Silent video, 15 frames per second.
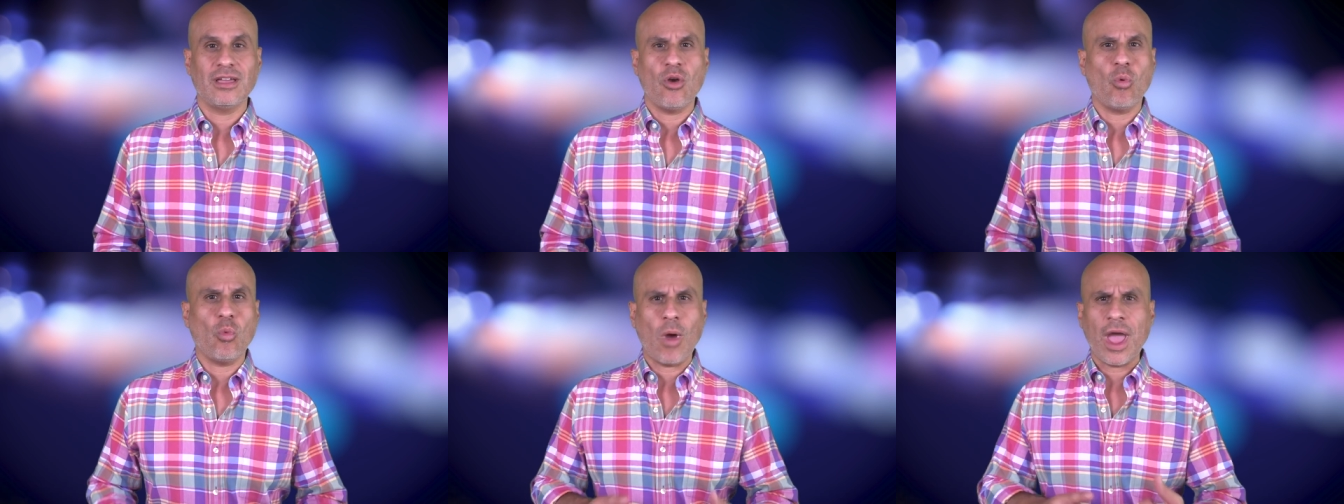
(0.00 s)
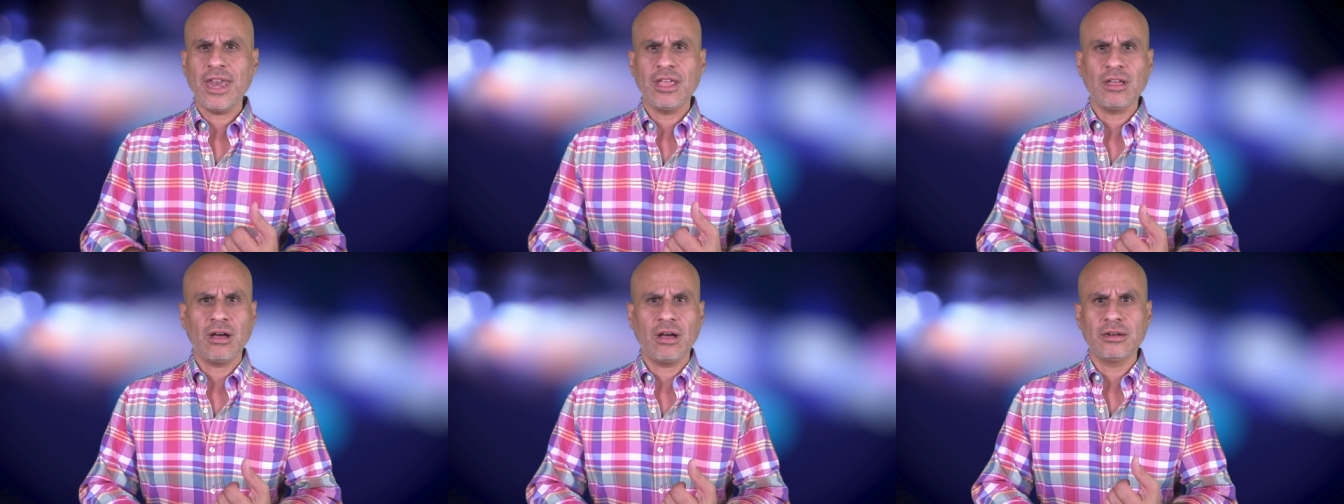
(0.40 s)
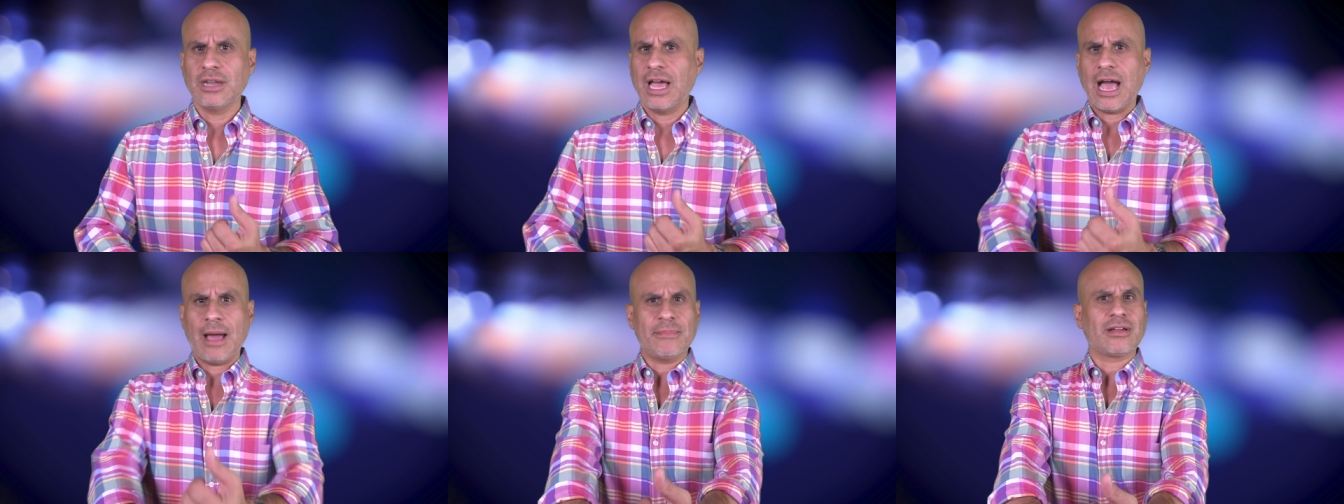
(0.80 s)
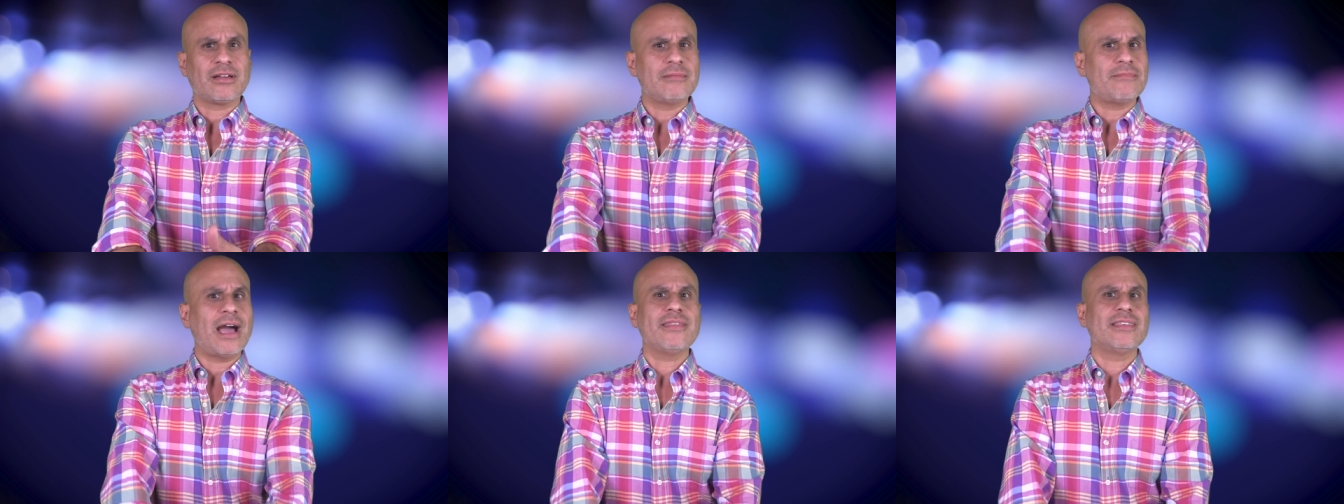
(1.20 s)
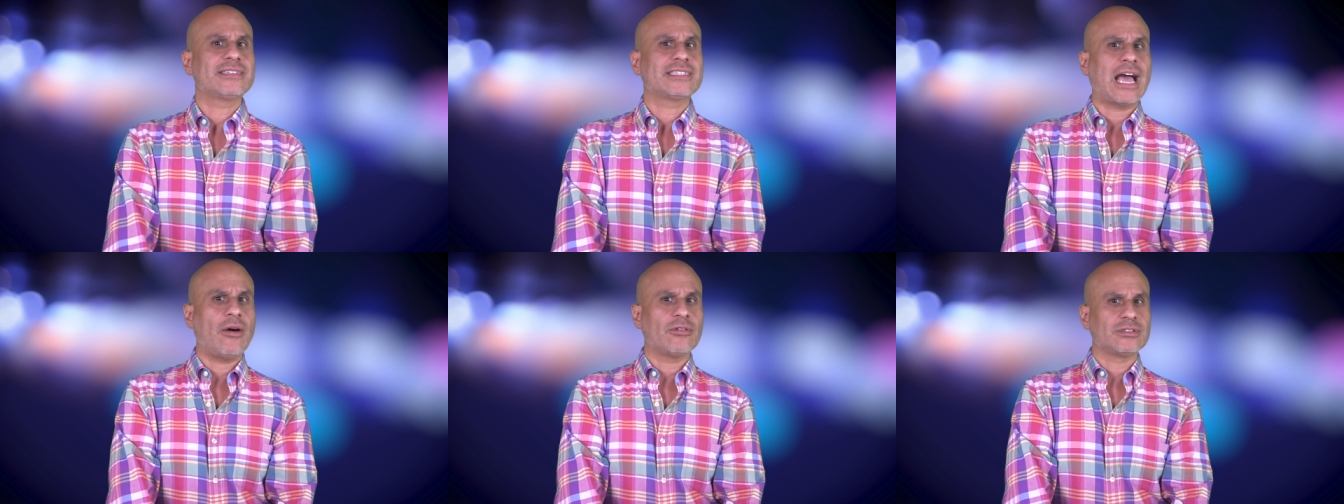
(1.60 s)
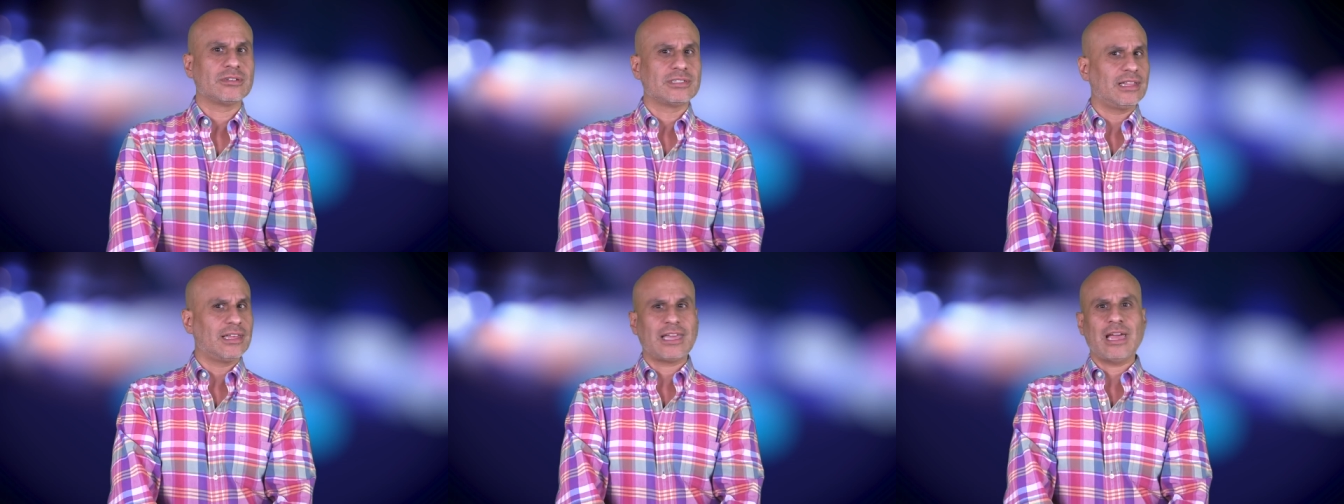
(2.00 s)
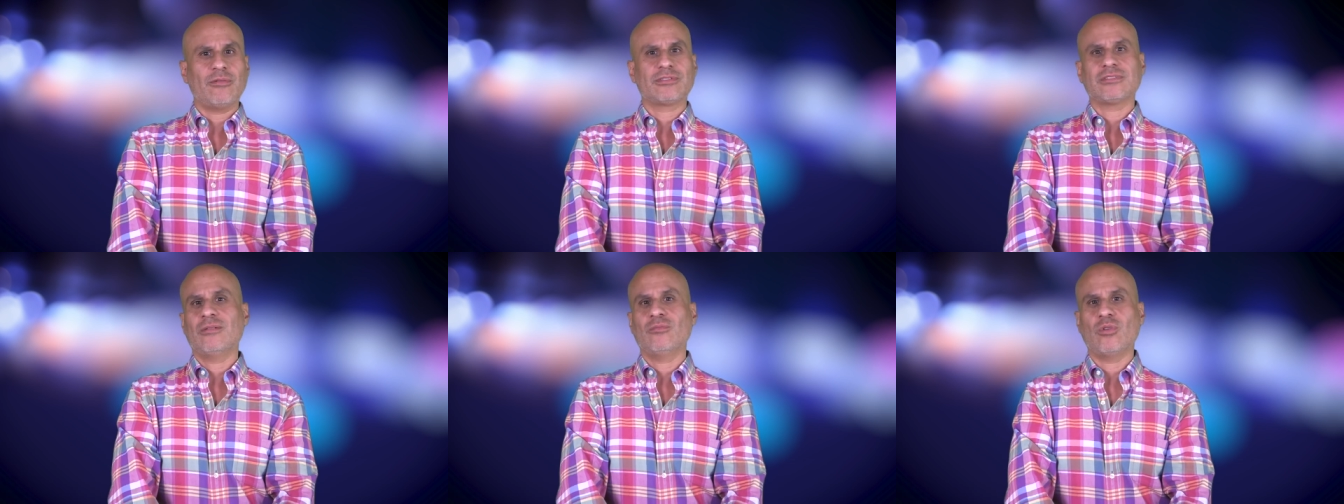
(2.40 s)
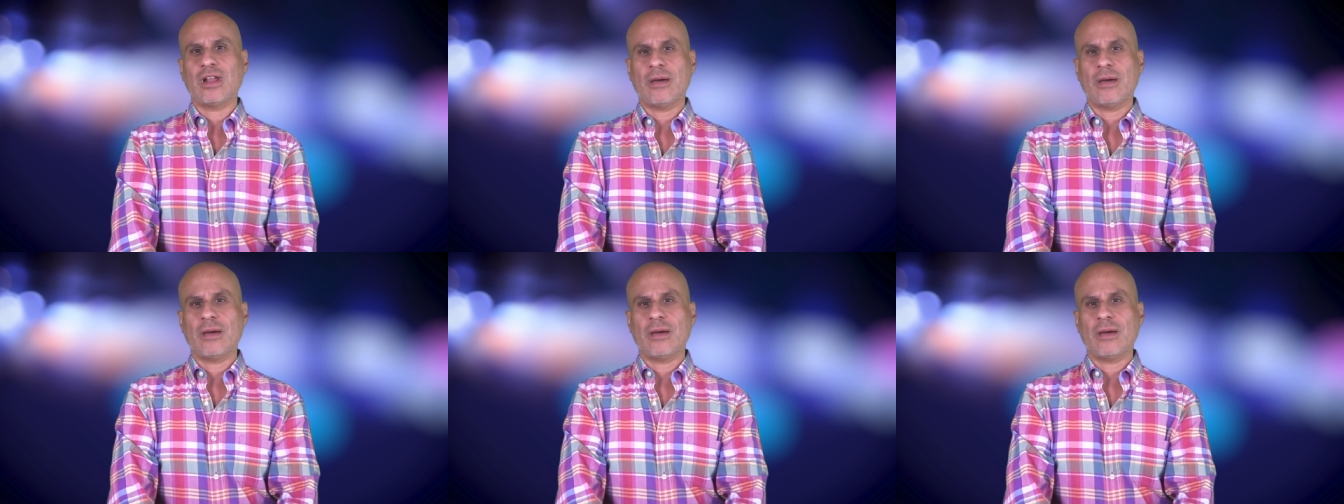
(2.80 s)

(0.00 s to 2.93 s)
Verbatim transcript: waiting on, I'm not going to buy this house until I get someone.